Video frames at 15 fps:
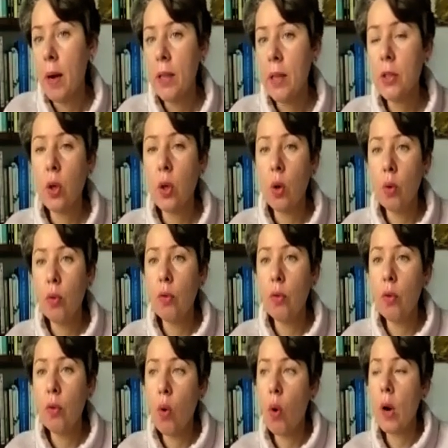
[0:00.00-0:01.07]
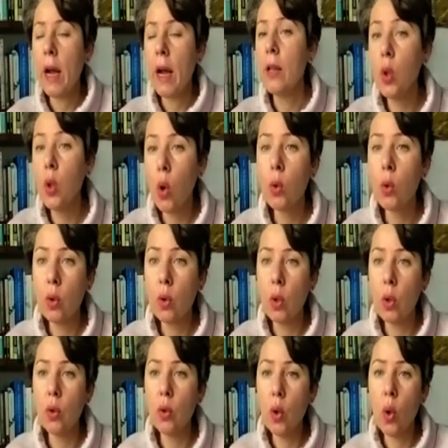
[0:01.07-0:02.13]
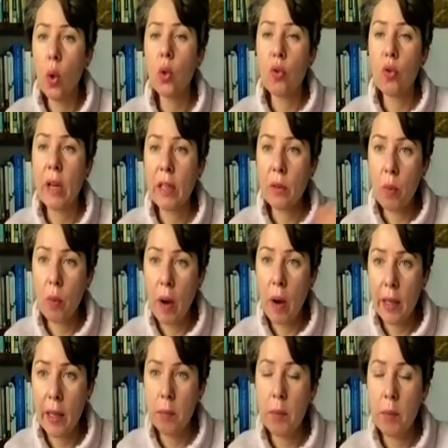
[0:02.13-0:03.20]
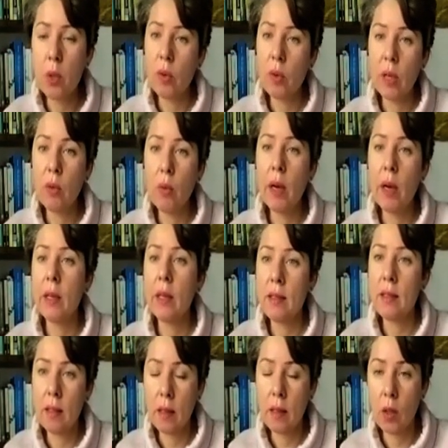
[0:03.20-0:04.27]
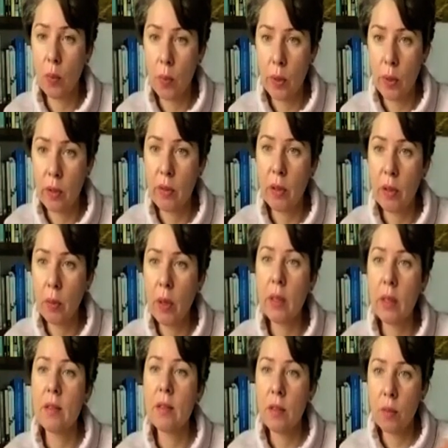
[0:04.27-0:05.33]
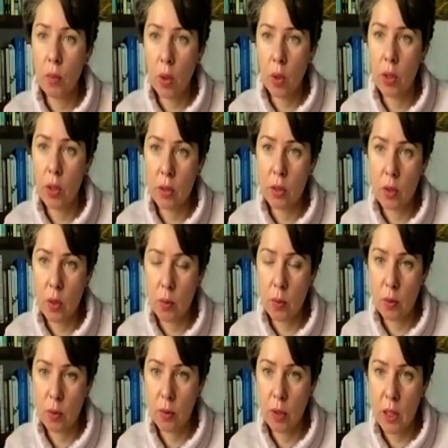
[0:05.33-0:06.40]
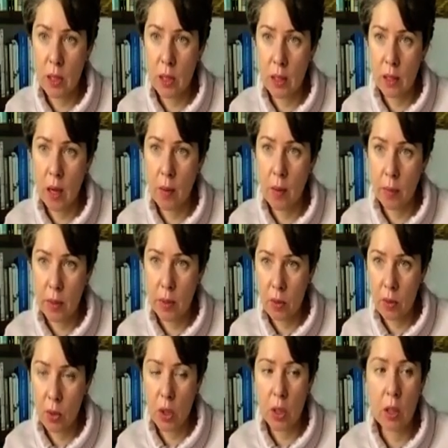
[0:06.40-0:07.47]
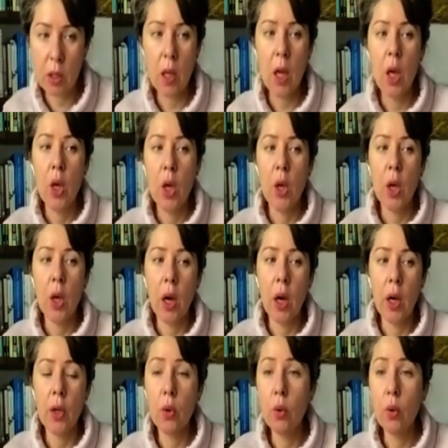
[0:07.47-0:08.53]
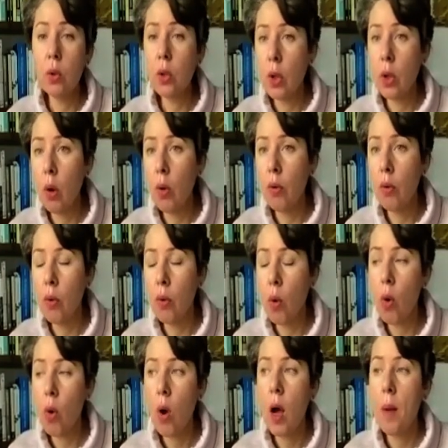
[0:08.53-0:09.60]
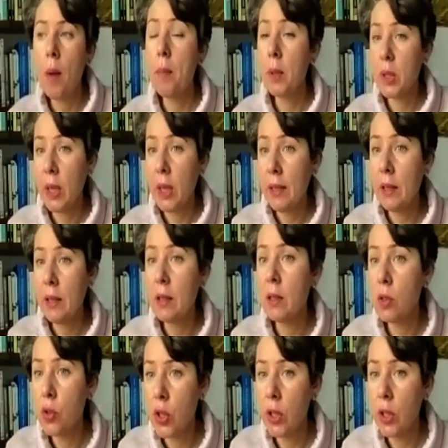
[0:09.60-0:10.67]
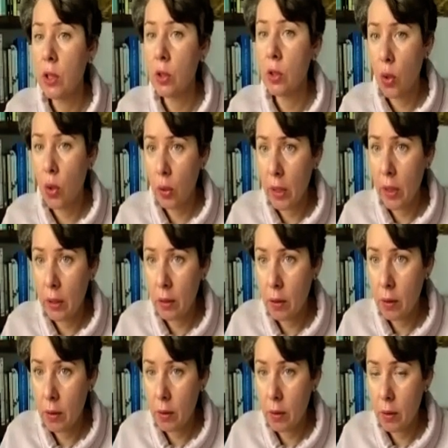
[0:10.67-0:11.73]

you might go for not red wine, because red wine is the culprit. Red wine is the worst in terms of heating up estrogen. You could go for botanical gin and tonic